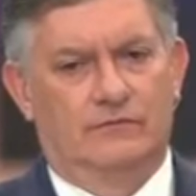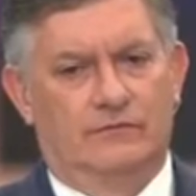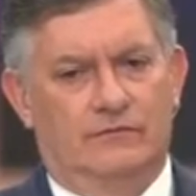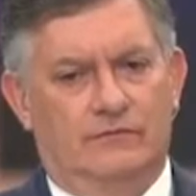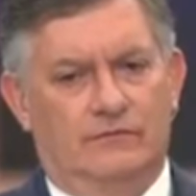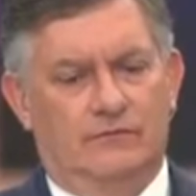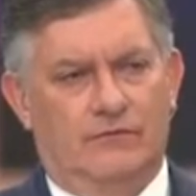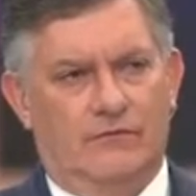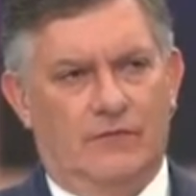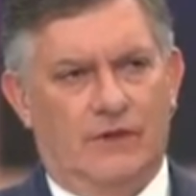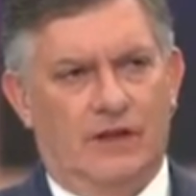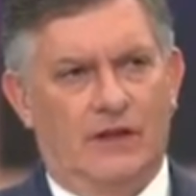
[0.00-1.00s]

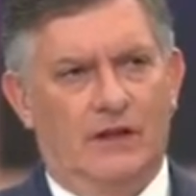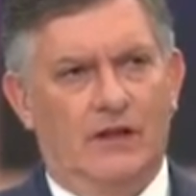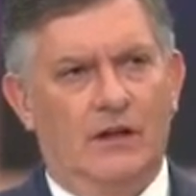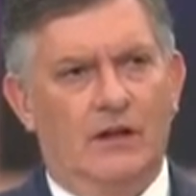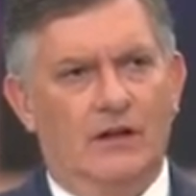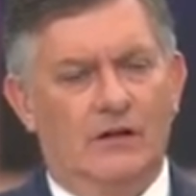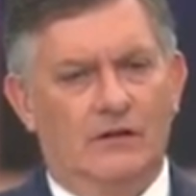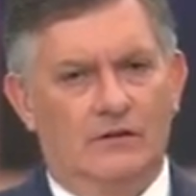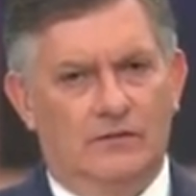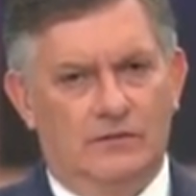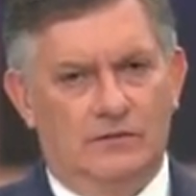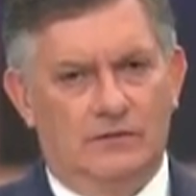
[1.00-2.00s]

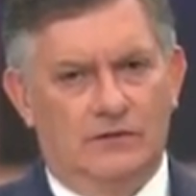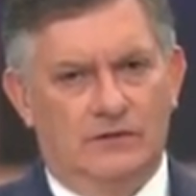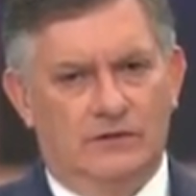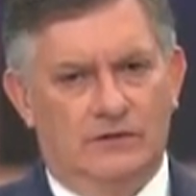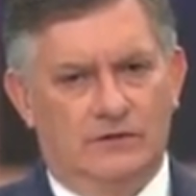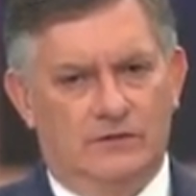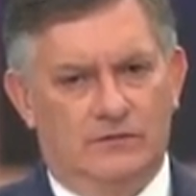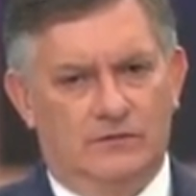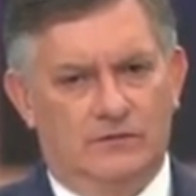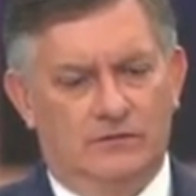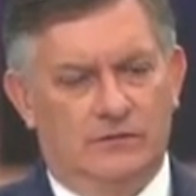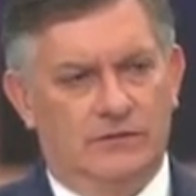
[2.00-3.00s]

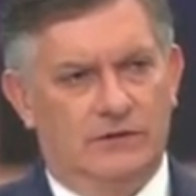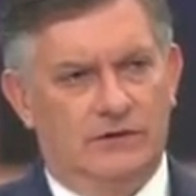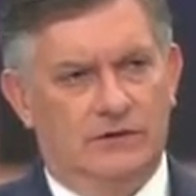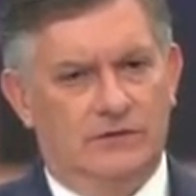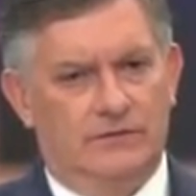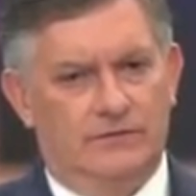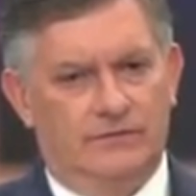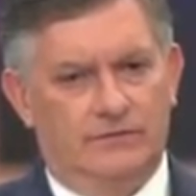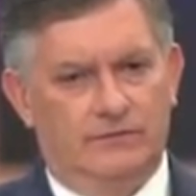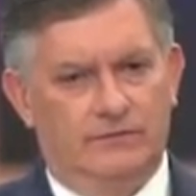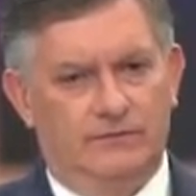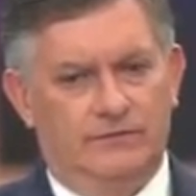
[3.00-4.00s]

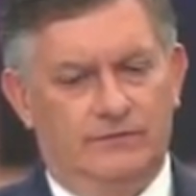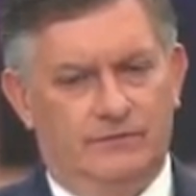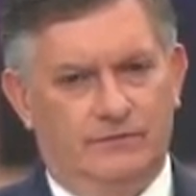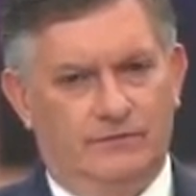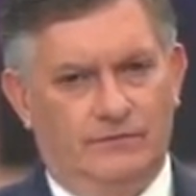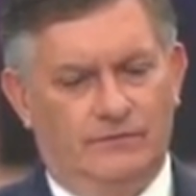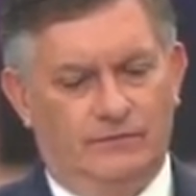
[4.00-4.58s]
(not speaking)